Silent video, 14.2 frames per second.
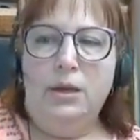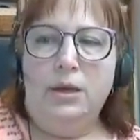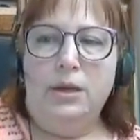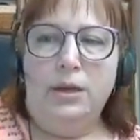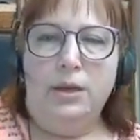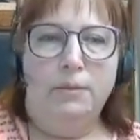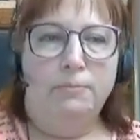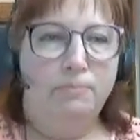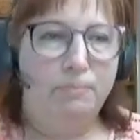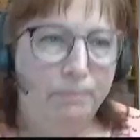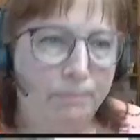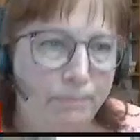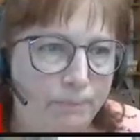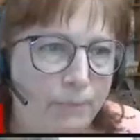
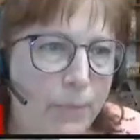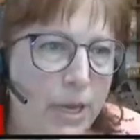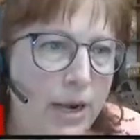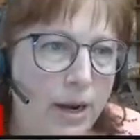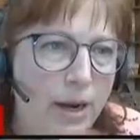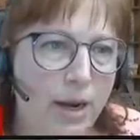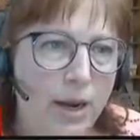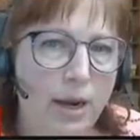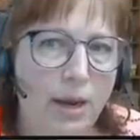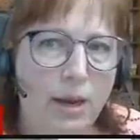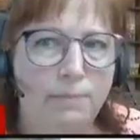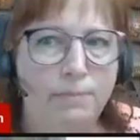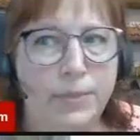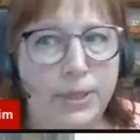But
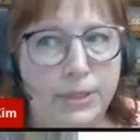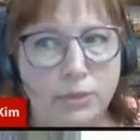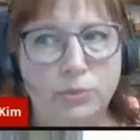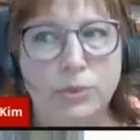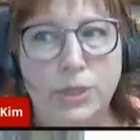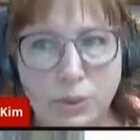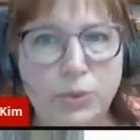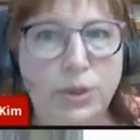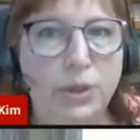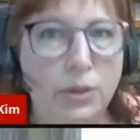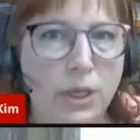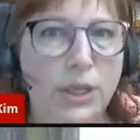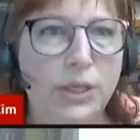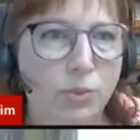this
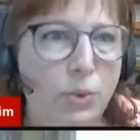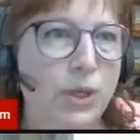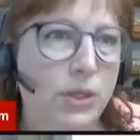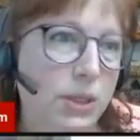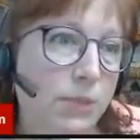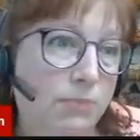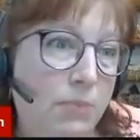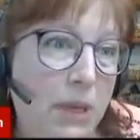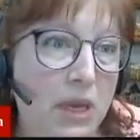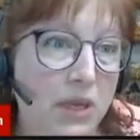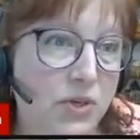one is one to be